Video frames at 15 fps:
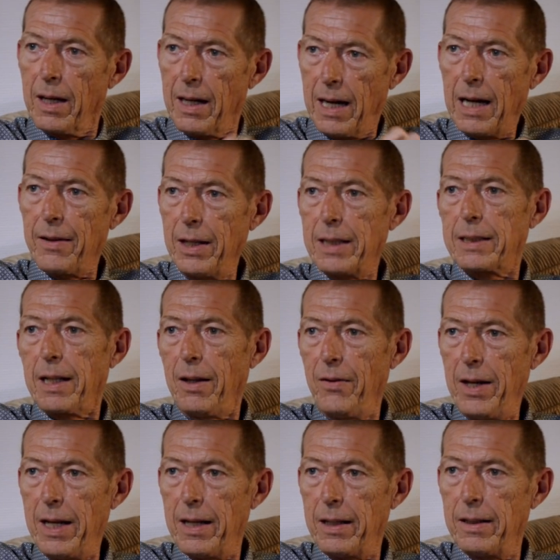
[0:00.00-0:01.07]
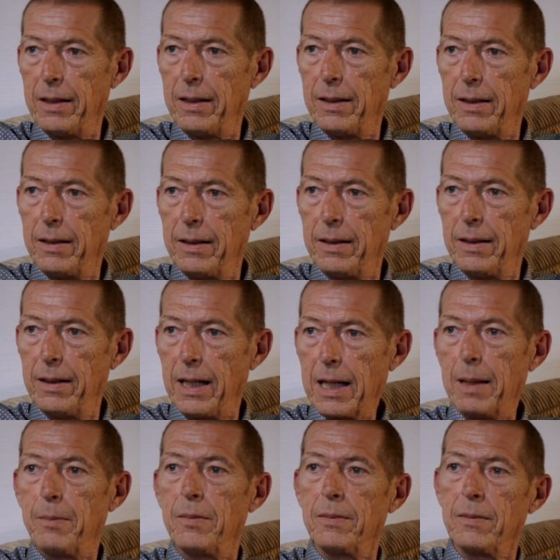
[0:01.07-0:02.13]
are they still there?
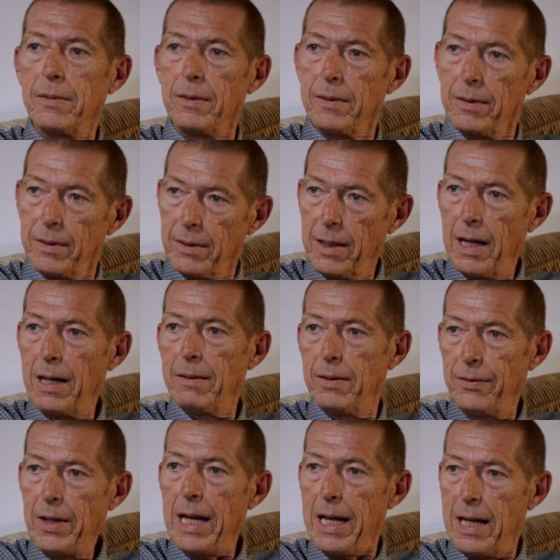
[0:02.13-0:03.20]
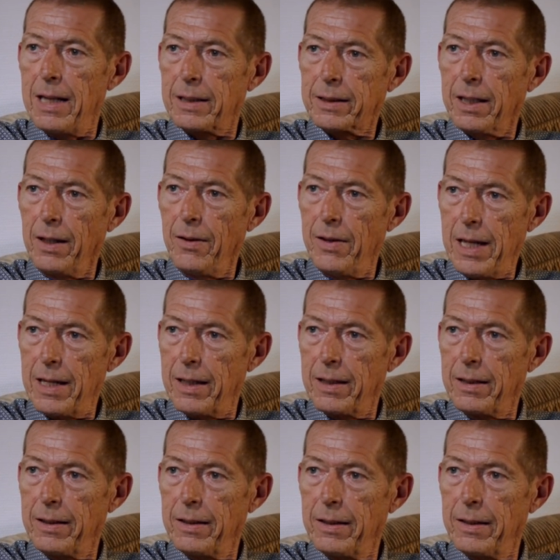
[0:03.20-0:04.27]
And they are still there.
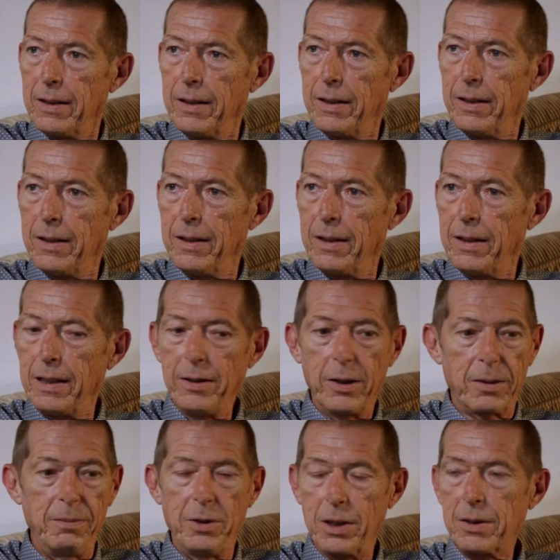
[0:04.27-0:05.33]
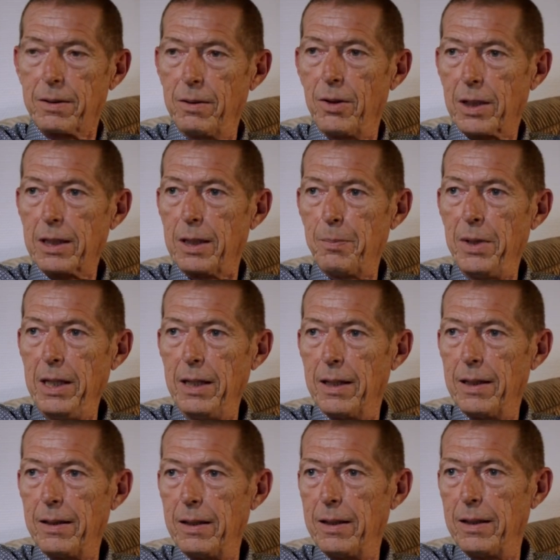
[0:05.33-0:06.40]
And you can just look at the
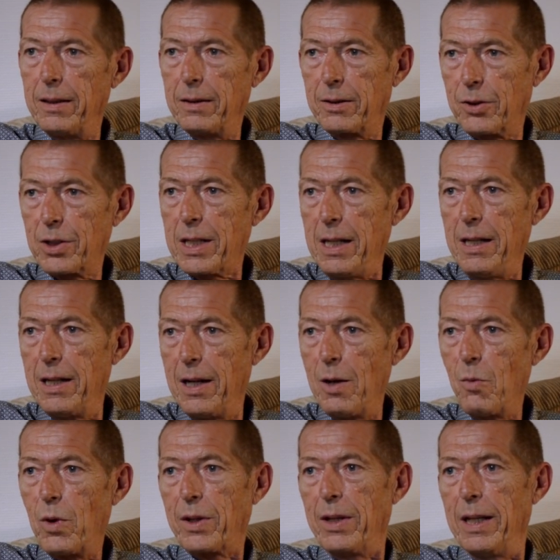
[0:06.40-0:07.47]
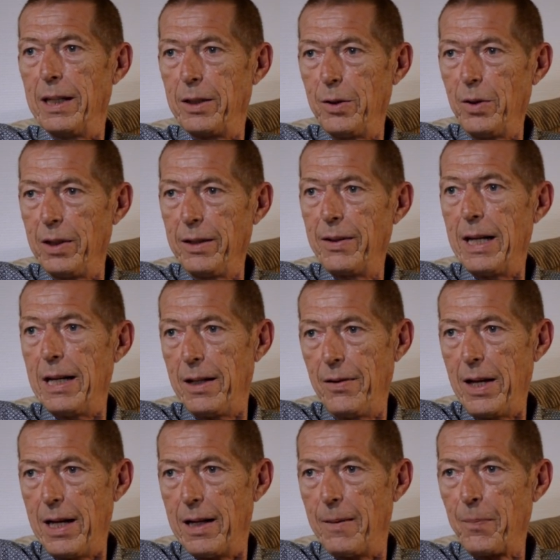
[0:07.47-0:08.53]
media to see what they're doing. They are
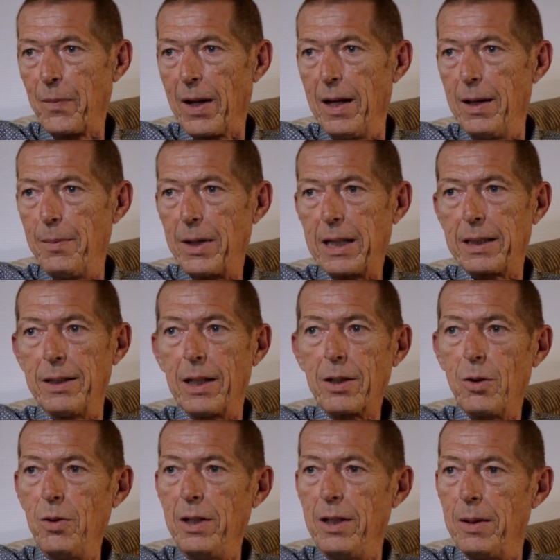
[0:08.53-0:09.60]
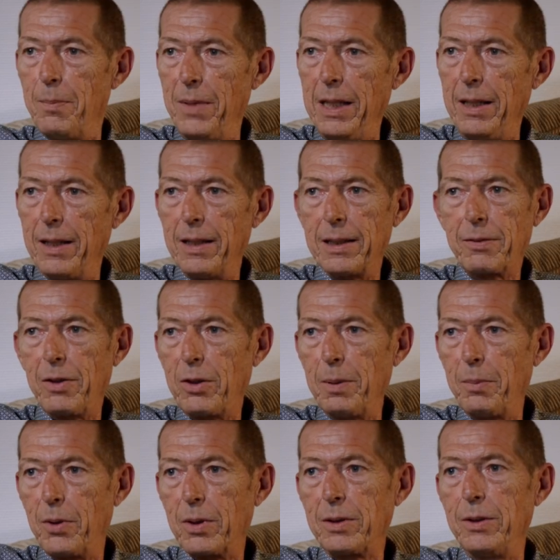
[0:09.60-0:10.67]
there. But it's not only the media. It's very
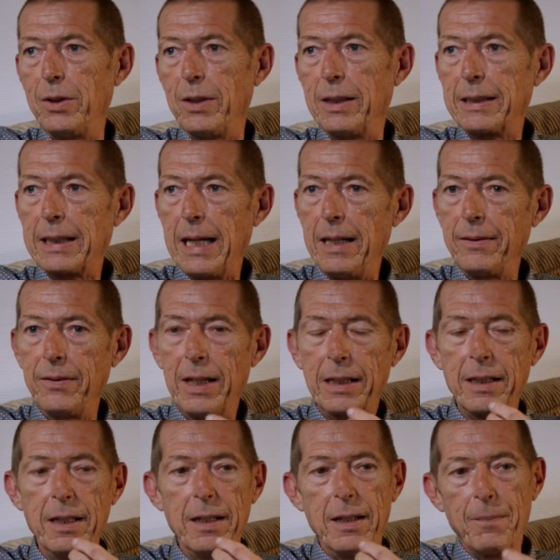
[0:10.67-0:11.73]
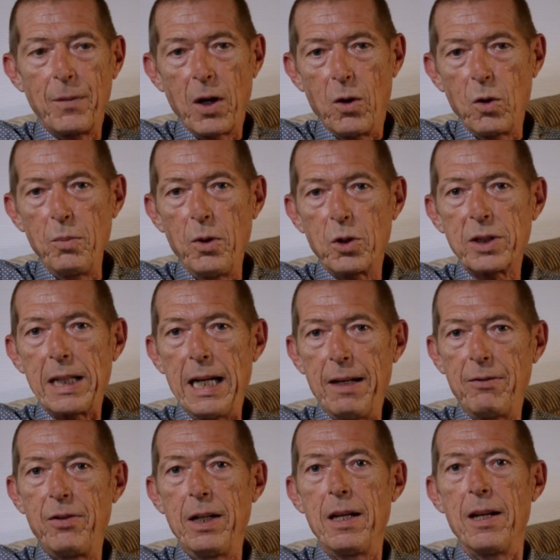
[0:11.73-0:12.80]
important to understand that almost
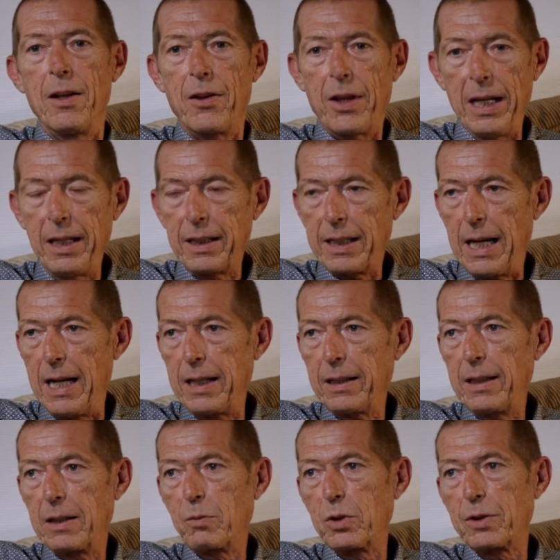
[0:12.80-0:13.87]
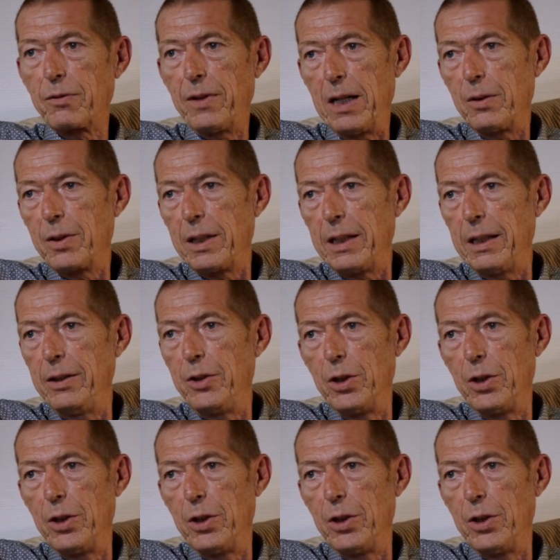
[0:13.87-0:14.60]
every think tank that was founded in